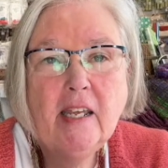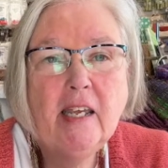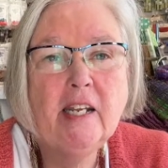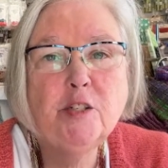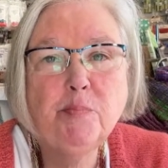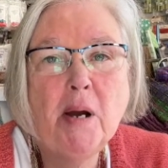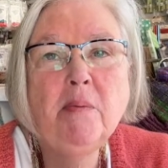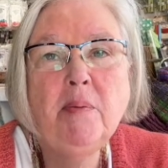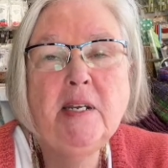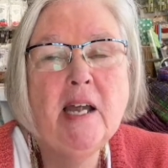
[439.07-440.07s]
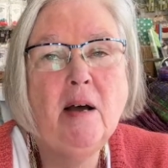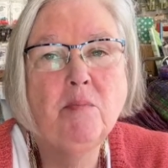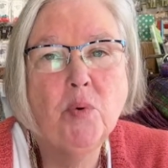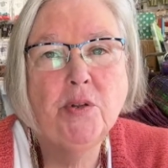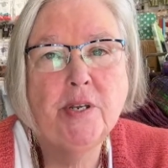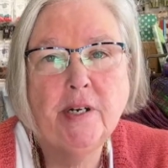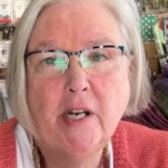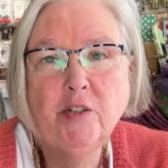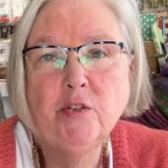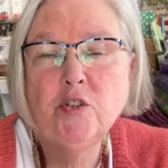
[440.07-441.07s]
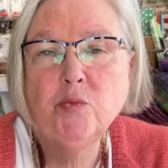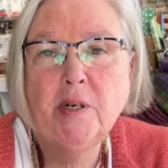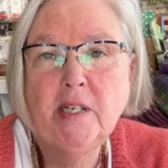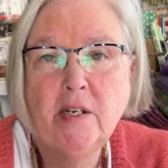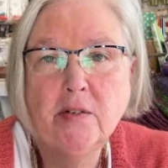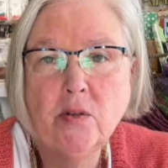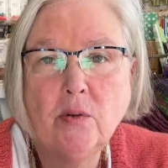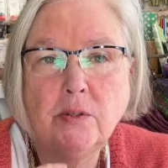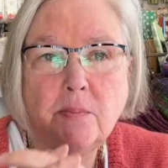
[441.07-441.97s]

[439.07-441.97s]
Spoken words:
It's probably not more than 120 years old,